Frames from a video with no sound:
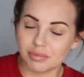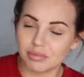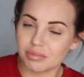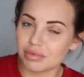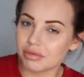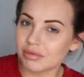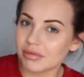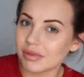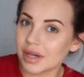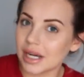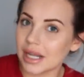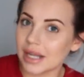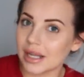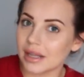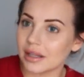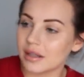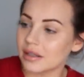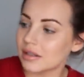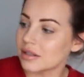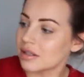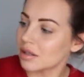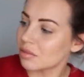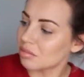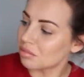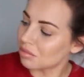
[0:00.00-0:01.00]

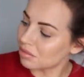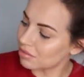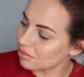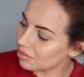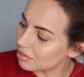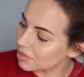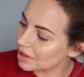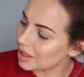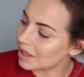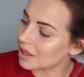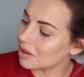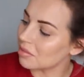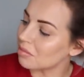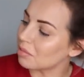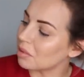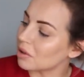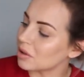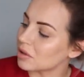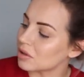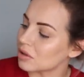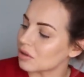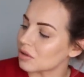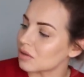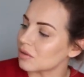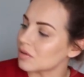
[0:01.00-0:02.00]
brilliant, brilliant
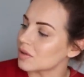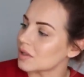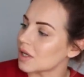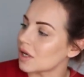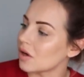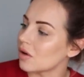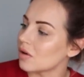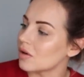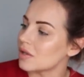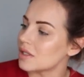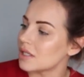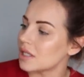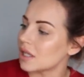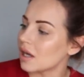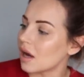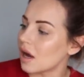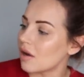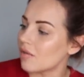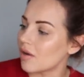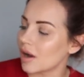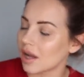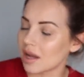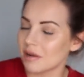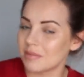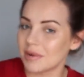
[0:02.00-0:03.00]
bottles. I honestly
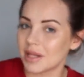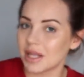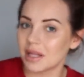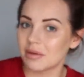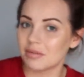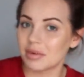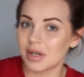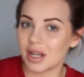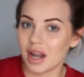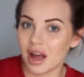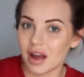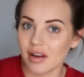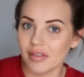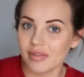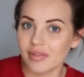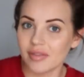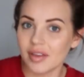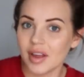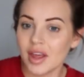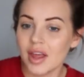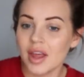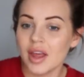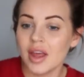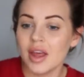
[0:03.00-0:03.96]
can't recommend them enough.